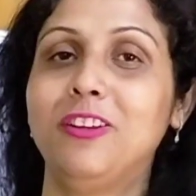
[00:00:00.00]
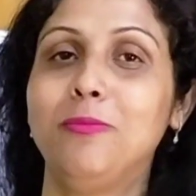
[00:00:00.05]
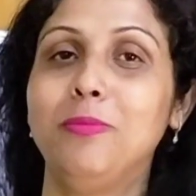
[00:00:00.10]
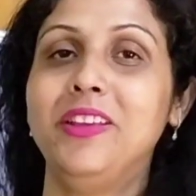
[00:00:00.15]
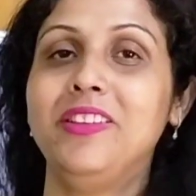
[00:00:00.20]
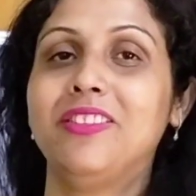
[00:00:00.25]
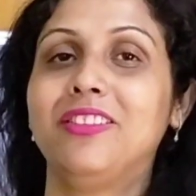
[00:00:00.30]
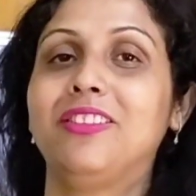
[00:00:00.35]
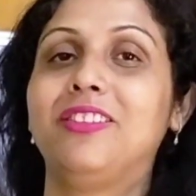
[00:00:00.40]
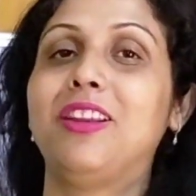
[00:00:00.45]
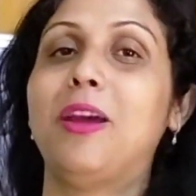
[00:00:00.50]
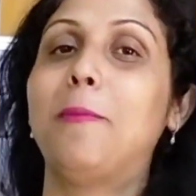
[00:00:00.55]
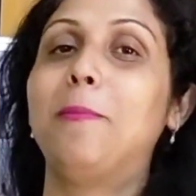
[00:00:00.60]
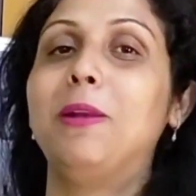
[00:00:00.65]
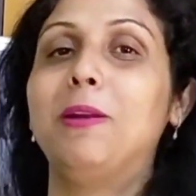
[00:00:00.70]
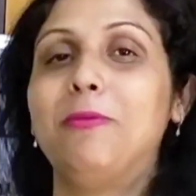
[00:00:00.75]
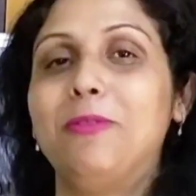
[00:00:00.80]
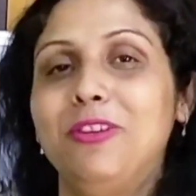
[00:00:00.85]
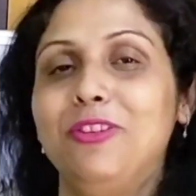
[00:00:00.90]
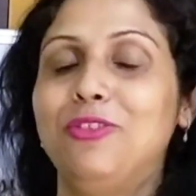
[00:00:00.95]
It means it
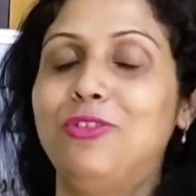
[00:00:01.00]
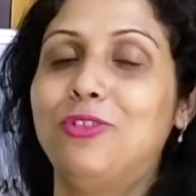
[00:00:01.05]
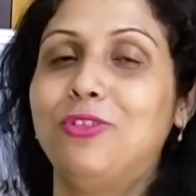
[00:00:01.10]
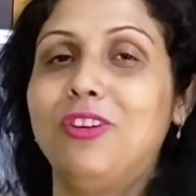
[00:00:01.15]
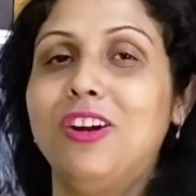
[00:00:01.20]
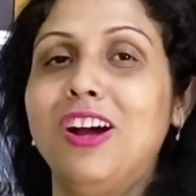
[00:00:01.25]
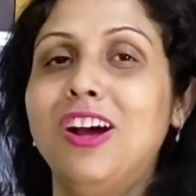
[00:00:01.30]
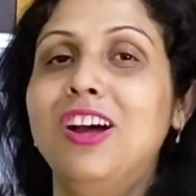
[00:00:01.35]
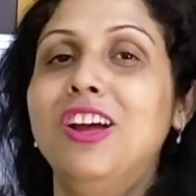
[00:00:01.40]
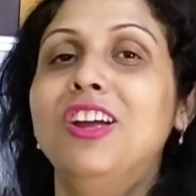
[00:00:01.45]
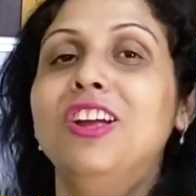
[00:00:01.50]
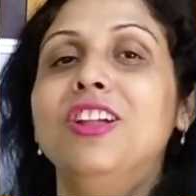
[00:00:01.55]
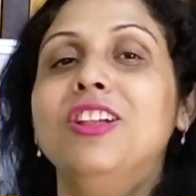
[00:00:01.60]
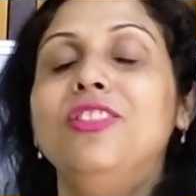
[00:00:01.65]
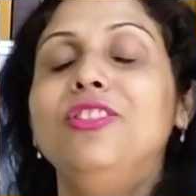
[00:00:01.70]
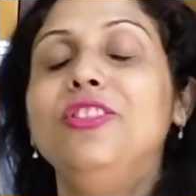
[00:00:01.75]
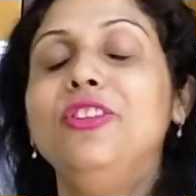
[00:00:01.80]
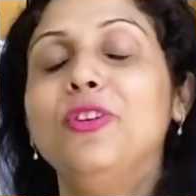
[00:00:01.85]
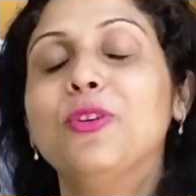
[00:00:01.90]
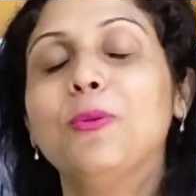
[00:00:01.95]
developed into a
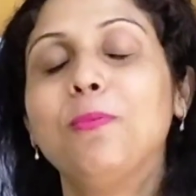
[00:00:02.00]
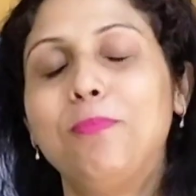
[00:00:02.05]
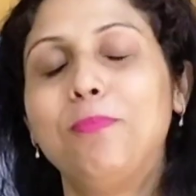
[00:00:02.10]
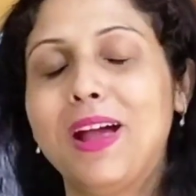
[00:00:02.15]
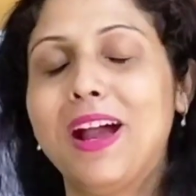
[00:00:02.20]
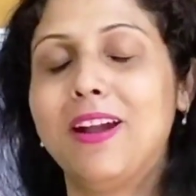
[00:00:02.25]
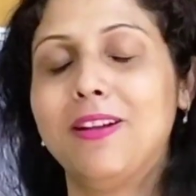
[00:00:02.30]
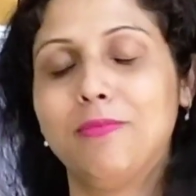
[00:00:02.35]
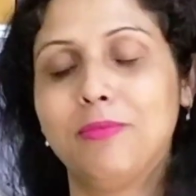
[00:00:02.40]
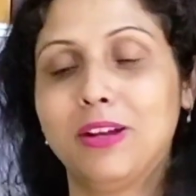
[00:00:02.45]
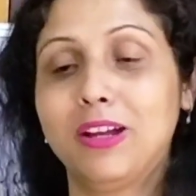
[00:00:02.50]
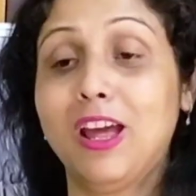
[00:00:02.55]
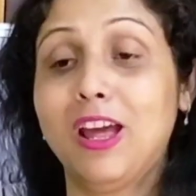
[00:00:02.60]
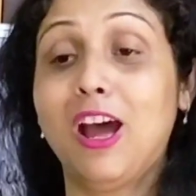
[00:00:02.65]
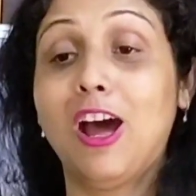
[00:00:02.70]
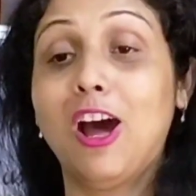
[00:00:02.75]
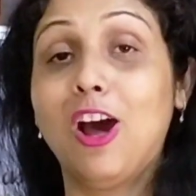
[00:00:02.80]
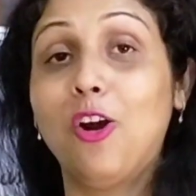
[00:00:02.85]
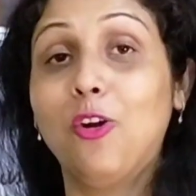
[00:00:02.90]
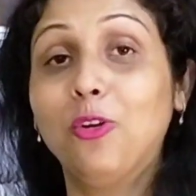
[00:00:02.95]
new plant. But
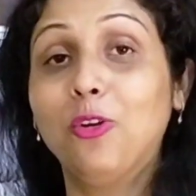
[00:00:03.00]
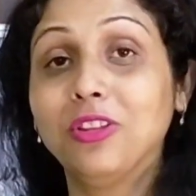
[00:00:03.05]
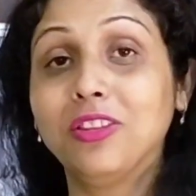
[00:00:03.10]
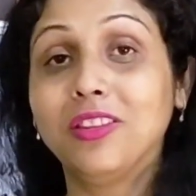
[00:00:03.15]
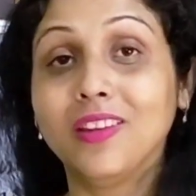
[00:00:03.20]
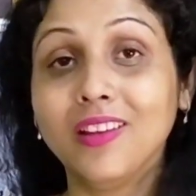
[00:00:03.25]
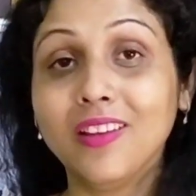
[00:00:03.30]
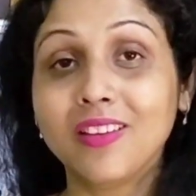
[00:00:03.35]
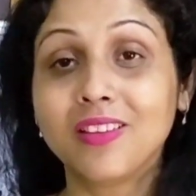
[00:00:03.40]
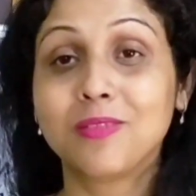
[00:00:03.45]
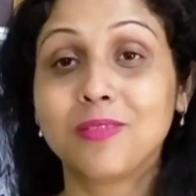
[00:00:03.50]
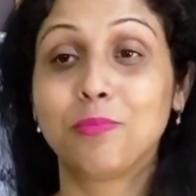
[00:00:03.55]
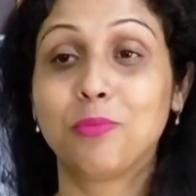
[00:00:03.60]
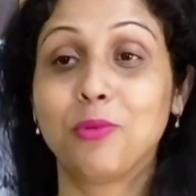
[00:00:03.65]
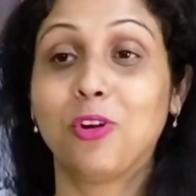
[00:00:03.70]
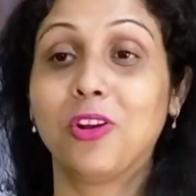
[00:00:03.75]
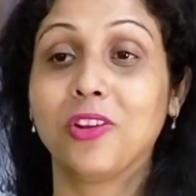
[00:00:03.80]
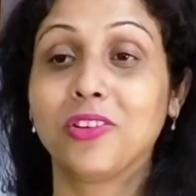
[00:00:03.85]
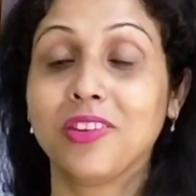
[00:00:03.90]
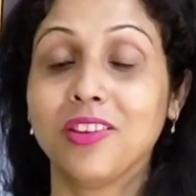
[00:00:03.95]
how this
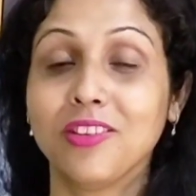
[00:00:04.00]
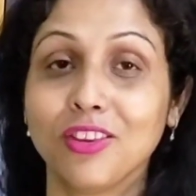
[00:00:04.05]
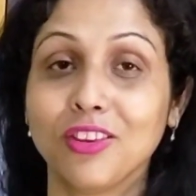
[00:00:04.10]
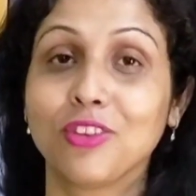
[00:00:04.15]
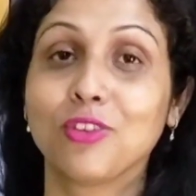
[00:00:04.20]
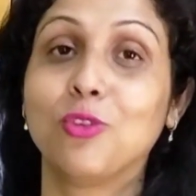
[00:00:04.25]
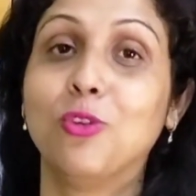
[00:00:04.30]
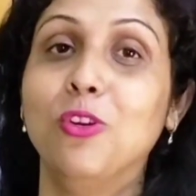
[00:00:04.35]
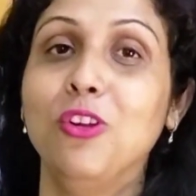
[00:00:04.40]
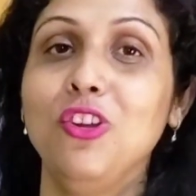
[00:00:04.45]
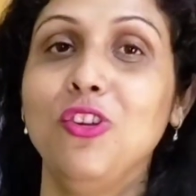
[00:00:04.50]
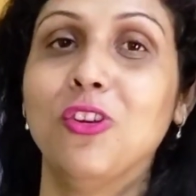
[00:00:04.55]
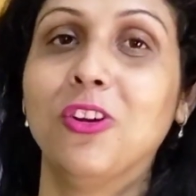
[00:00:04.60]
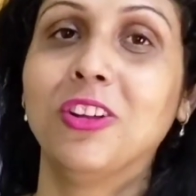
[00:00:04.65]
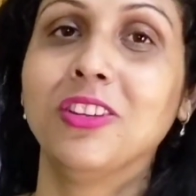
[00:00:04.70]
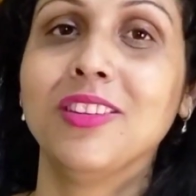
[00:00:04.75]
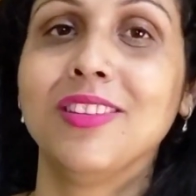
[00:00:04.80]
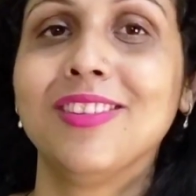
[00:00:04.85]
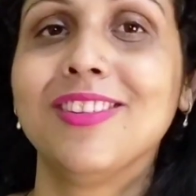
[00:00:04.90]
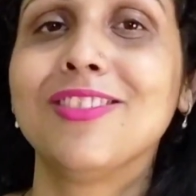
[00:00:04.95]
process is going
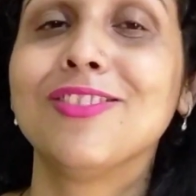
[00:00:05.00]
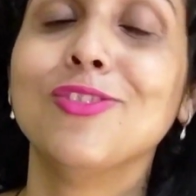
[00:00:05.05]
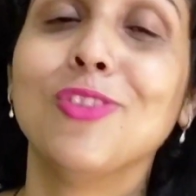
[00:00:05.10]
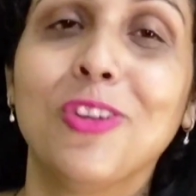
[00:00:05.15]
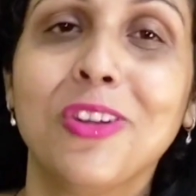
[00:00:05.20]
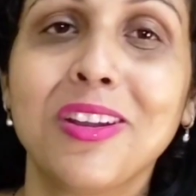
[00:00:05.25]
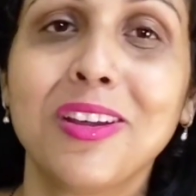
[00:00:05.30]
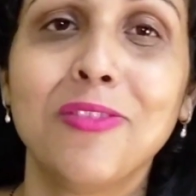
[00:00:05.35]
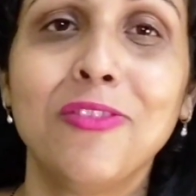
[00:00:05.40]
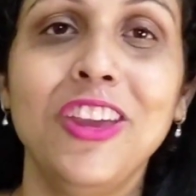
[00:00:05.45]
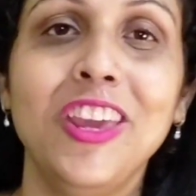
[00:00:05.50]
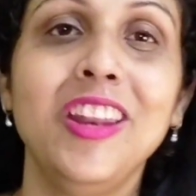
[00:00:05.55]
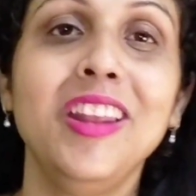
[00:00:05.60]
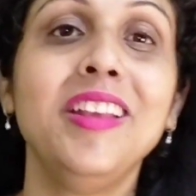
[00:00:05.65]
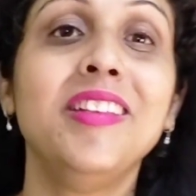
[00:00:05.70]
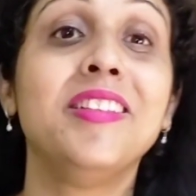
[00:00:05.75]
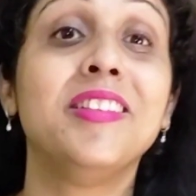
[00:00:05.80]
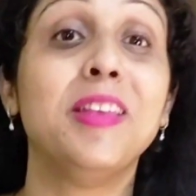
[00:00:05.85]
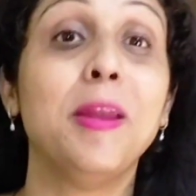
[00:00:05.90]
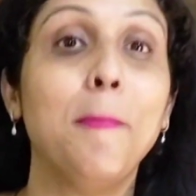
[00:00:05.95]
on, this is not a
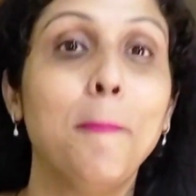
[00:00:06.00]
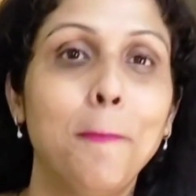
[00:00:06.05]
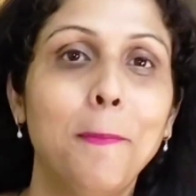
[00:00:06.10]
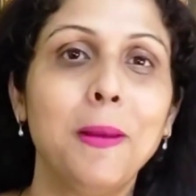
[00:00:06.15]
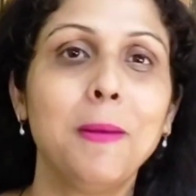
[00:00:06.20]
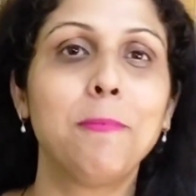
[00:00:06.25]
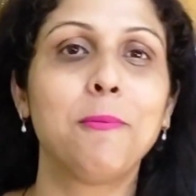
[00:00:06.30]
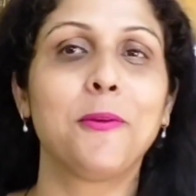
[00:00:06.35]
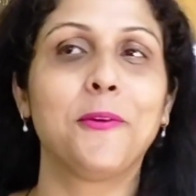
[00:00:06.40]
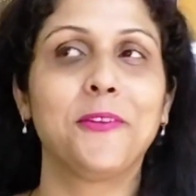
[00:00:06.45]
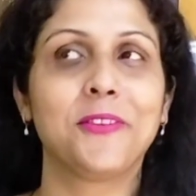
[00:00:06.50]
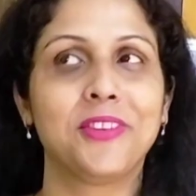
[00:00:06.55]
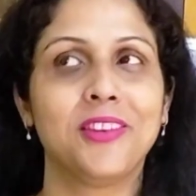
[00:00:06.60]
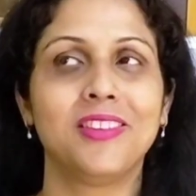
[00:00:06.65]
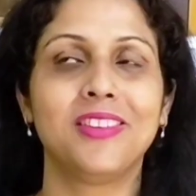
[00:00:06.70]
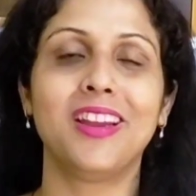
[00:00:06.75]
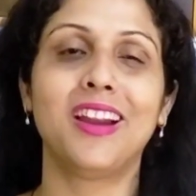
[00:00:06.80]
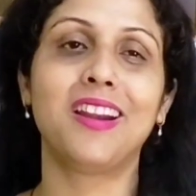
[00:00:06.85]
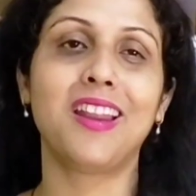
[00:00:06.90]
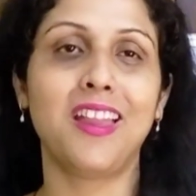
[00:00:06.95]
very simple
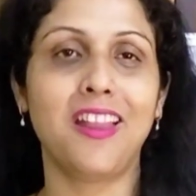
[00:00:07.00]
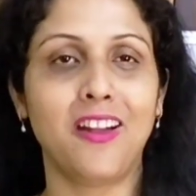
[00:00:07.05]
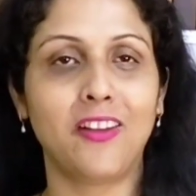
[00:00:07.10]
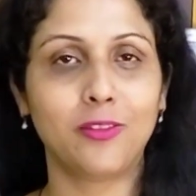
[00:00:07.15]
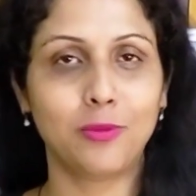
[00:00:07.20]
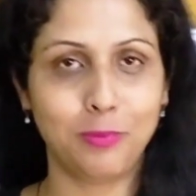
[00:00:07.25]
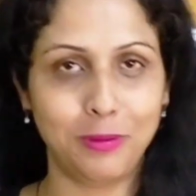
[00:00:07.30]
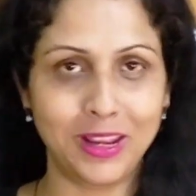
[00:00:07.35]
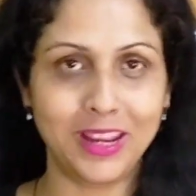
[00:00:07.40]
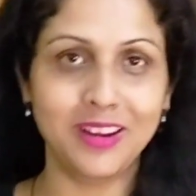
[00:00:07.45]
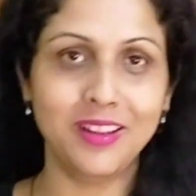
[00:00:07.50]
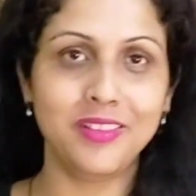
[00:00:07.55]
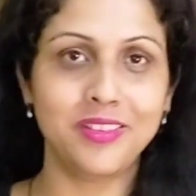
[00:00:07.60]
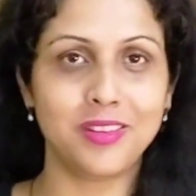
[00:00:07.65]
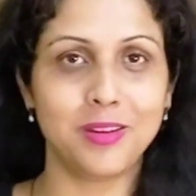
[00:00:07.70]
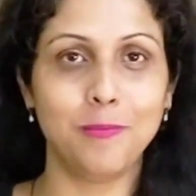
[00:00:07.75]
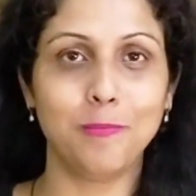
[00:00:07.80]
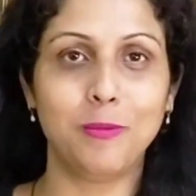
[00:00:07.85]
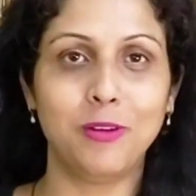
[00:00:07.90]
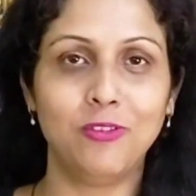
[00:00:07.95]
process that I explain
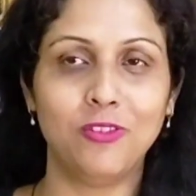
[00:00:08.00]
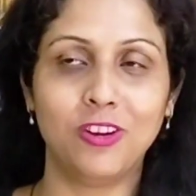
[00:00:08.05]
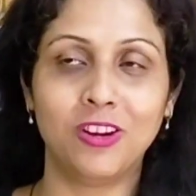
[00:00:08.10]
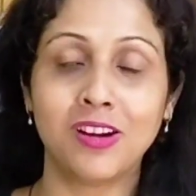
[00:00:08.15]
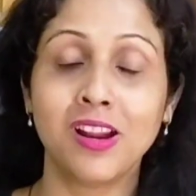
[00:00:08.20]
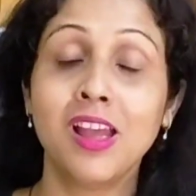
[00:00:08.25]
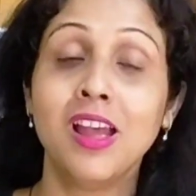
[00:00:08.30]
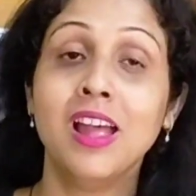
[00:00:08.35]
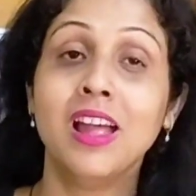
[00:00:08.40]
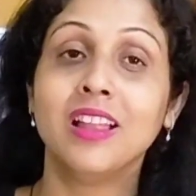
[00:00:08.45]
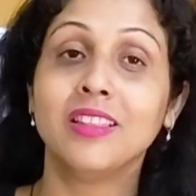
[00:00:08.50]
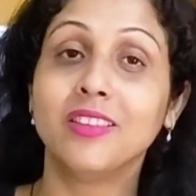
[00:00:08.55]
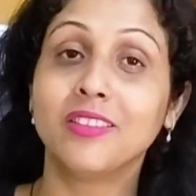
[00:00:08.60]
in simple word.